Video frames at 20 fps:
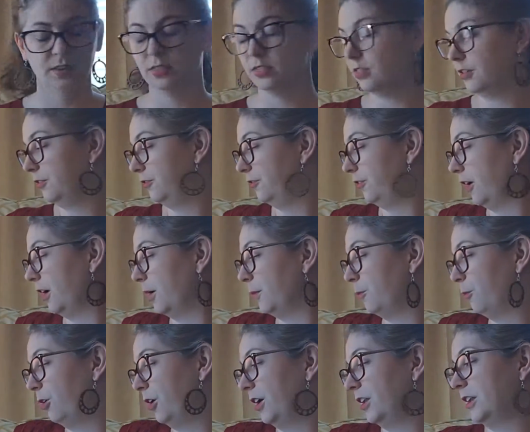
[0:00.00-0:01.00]
The
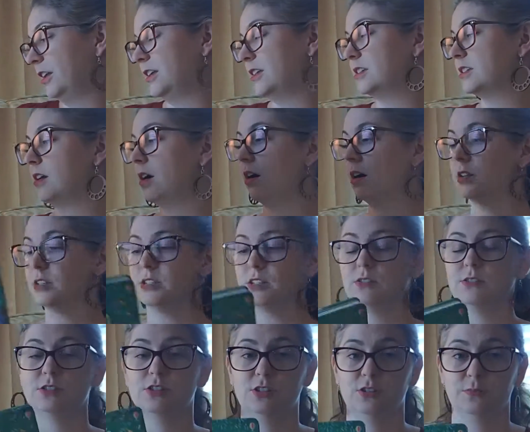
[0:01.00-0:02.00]
farm one is
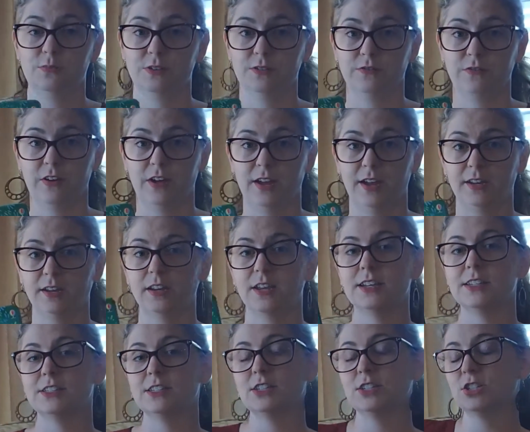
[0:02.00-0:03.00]
also super fun
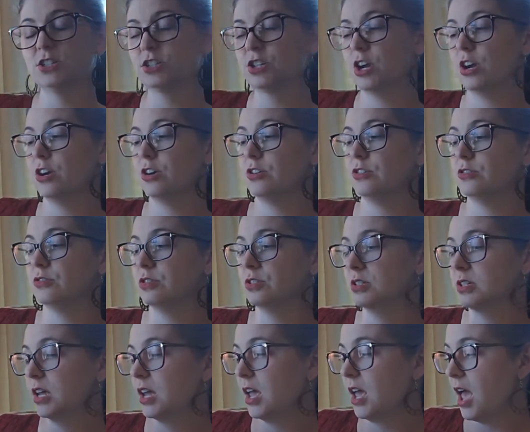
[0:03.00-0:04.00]
because it
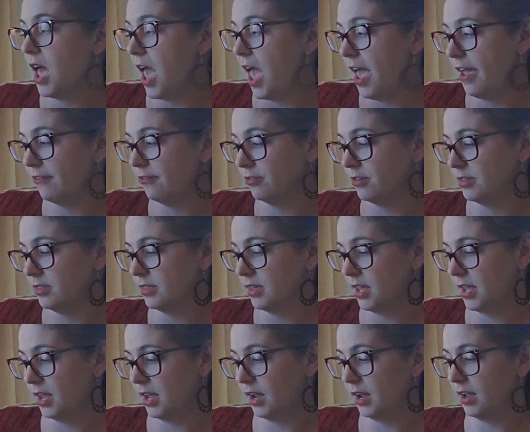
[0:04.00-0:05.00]
shows
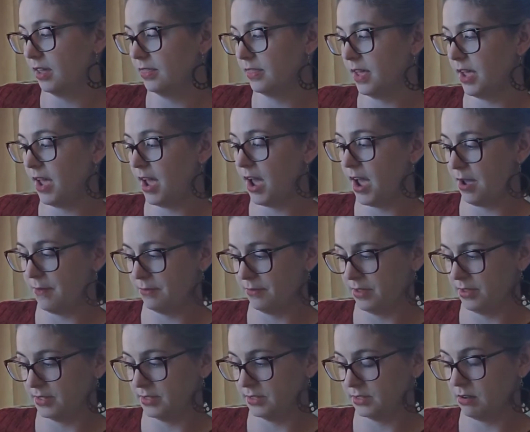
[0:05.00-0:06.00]
everything that
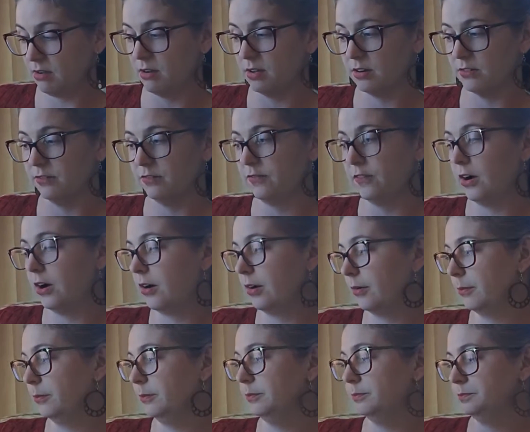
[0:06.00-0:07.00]
happens on a
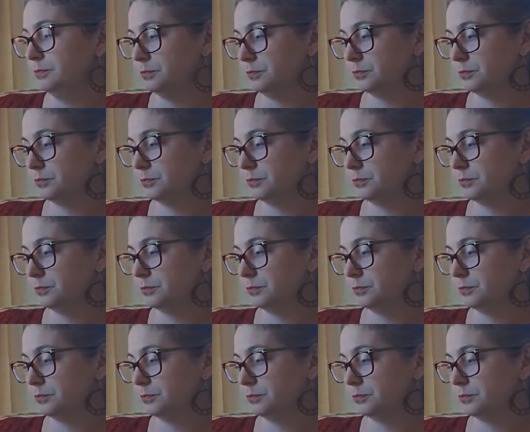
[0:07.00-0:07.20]
farm.